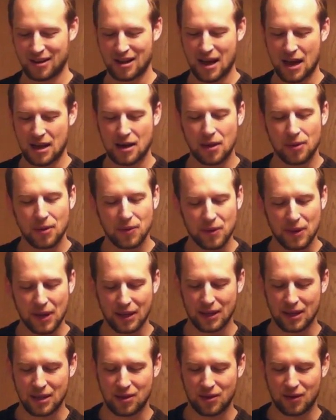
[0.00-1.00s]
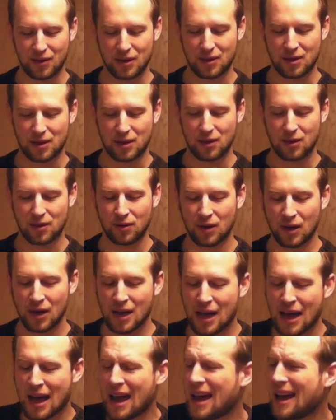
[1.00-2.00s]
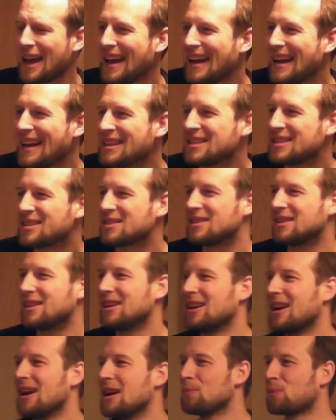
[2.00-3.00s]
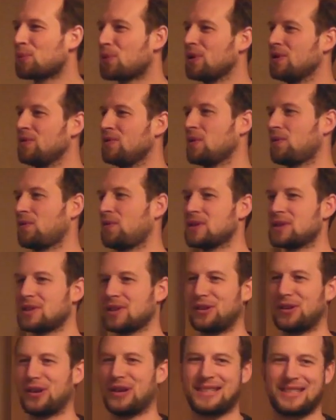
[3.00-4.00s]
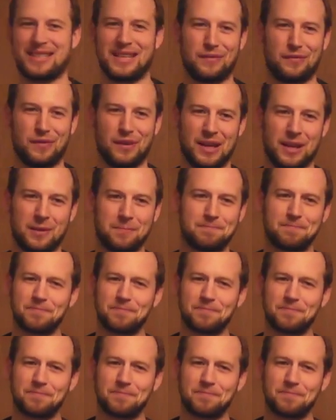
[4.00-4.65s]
Another thing that you can do is improve your physical activity.